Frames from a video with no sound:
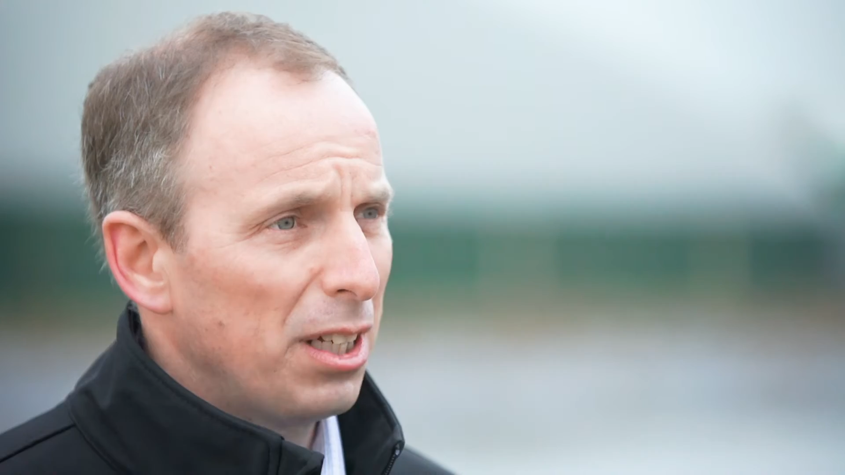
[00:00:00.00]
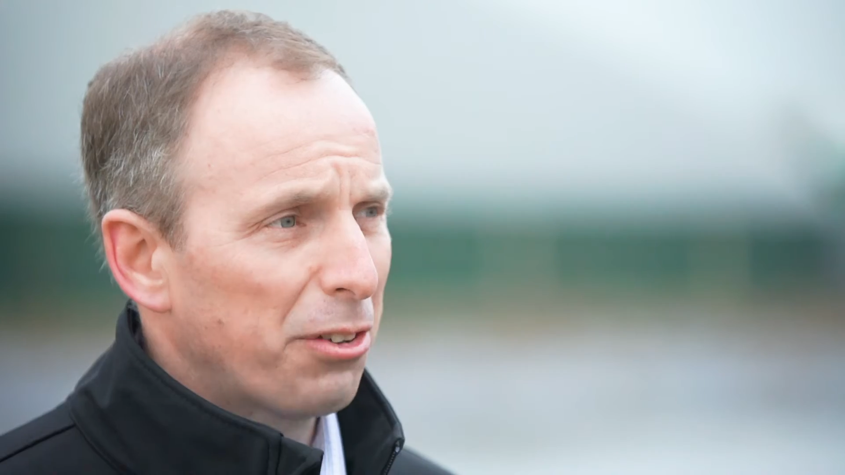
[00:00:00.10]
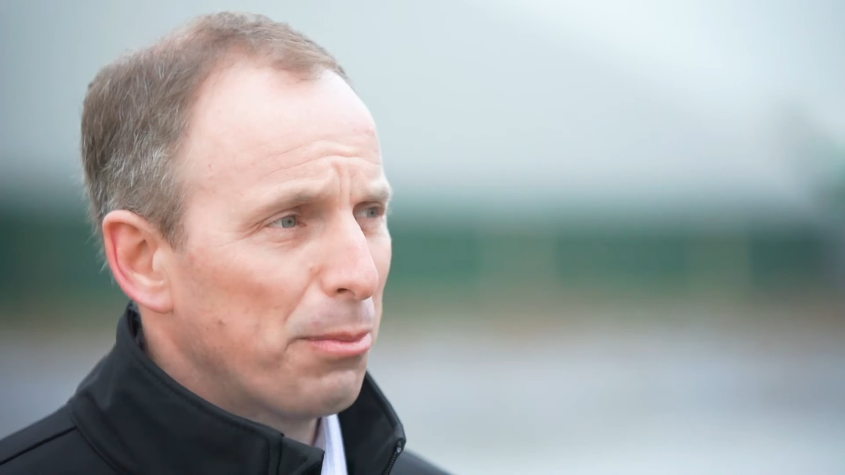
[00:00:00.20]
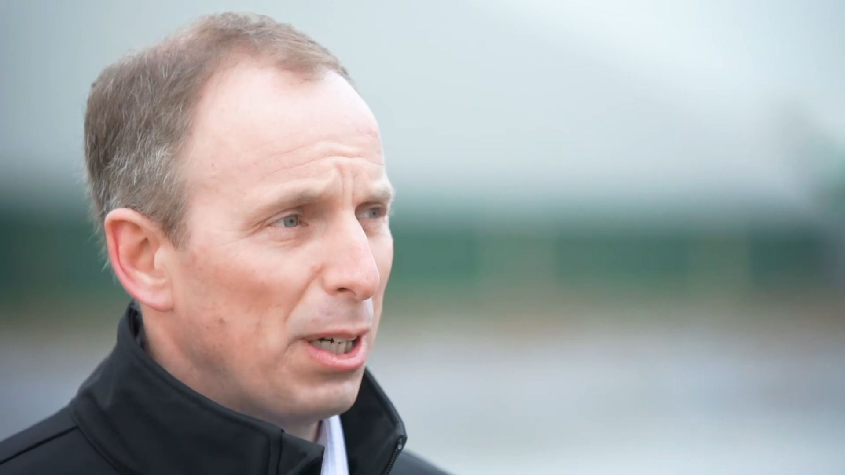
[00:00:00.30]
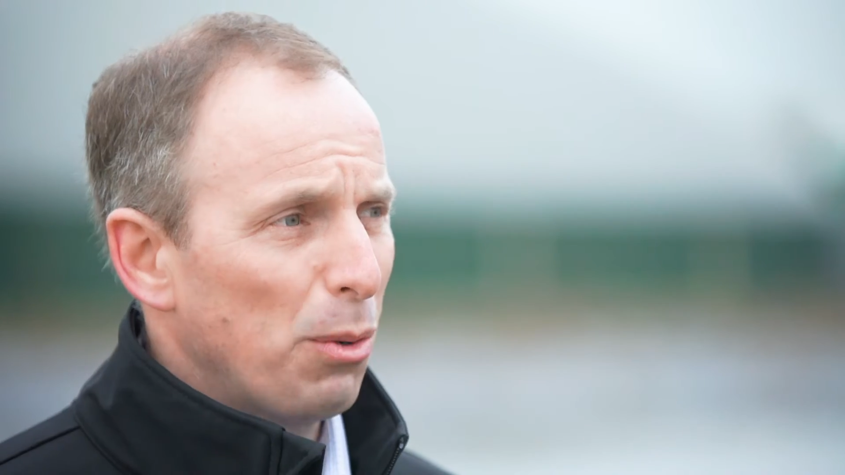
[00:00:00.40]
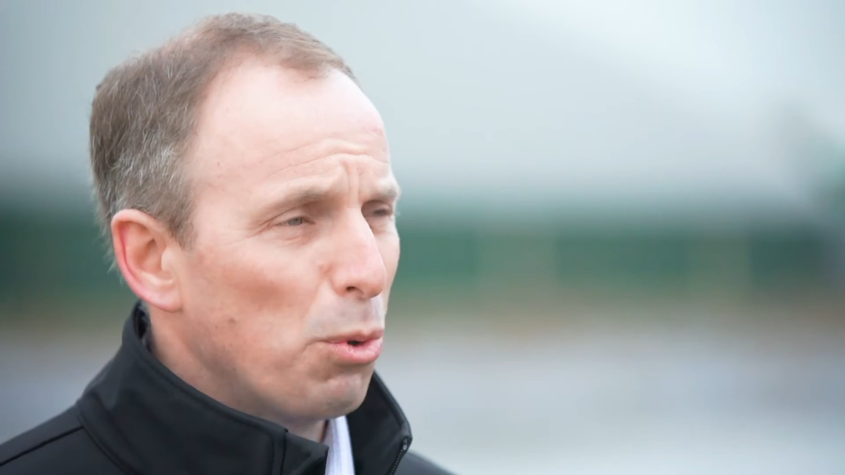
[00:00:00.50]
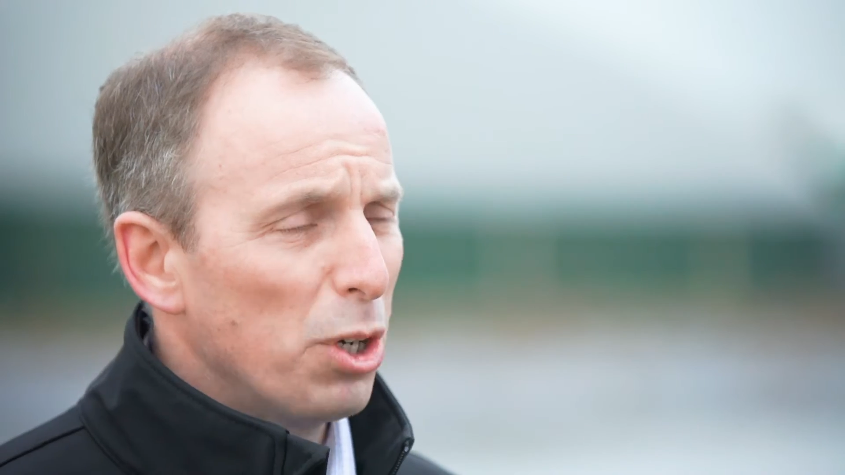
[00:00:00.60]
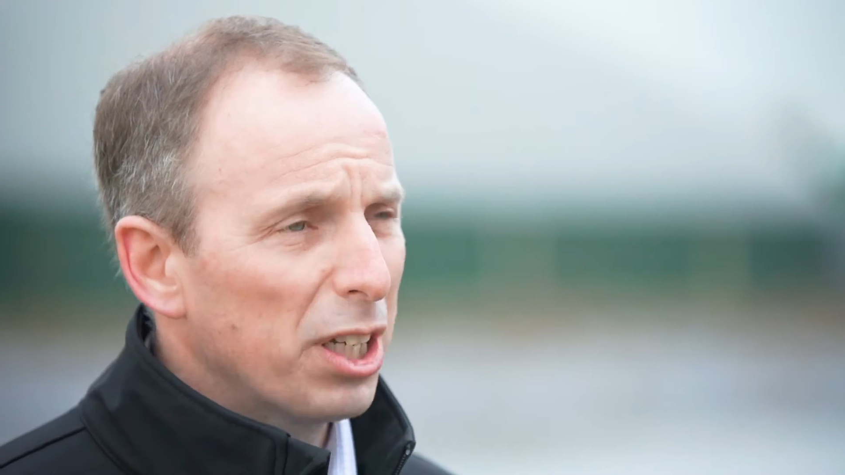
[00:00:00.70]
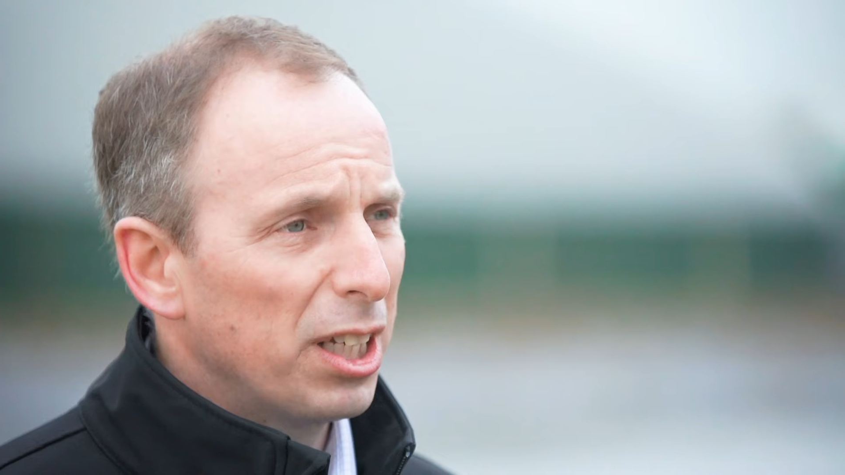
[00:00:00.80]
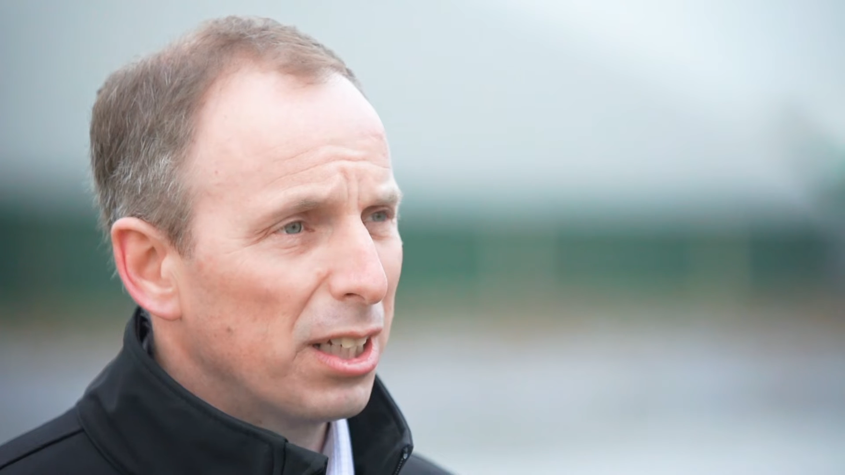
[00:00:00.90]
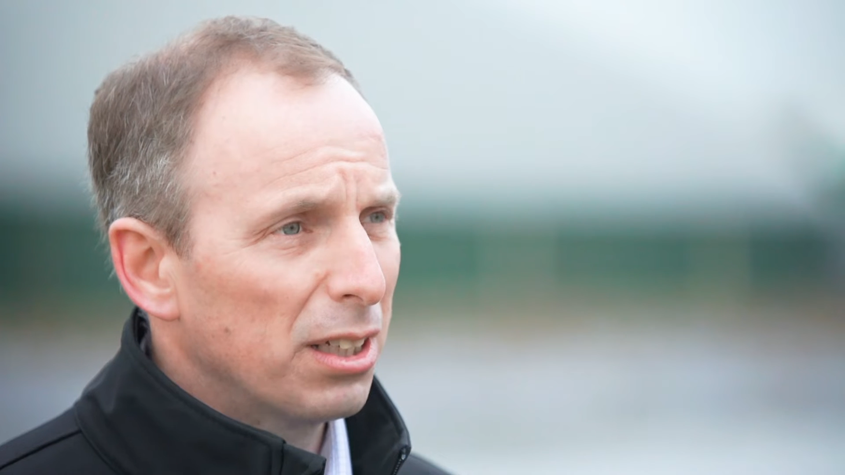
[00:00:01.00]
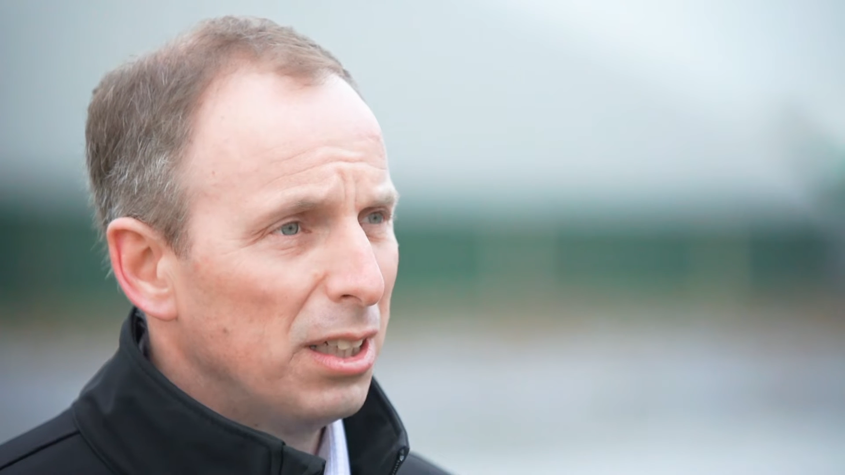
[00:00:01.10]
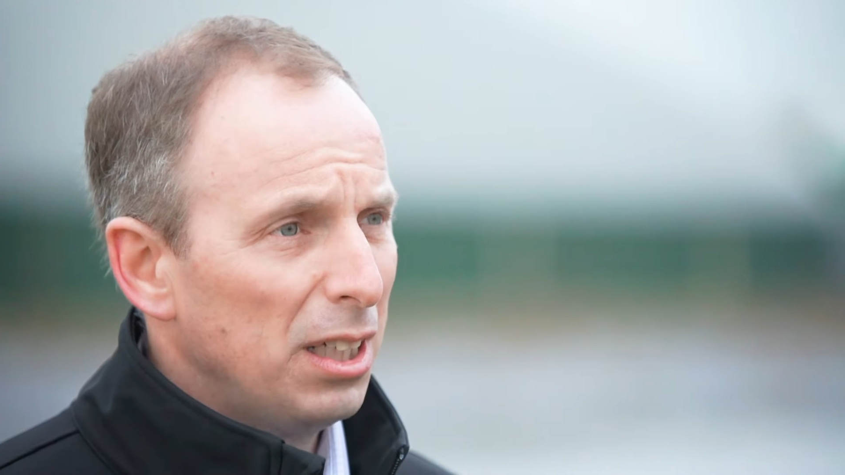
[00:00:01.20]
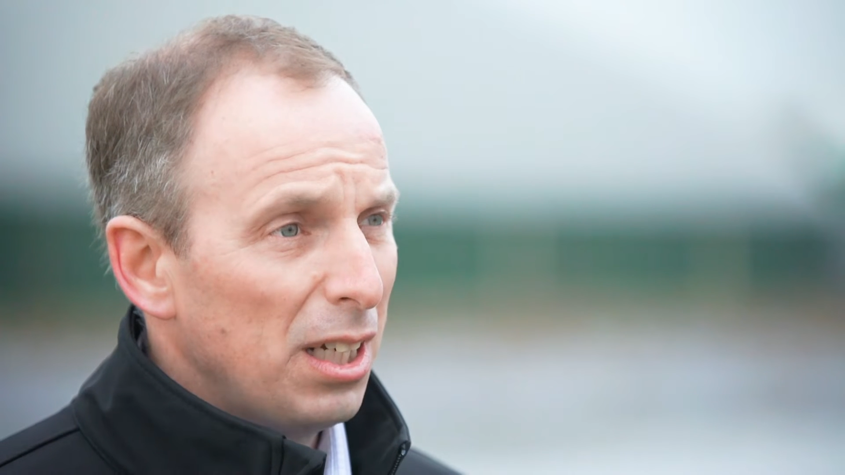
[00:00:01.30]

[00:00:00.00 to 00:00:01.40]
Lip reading: it's about working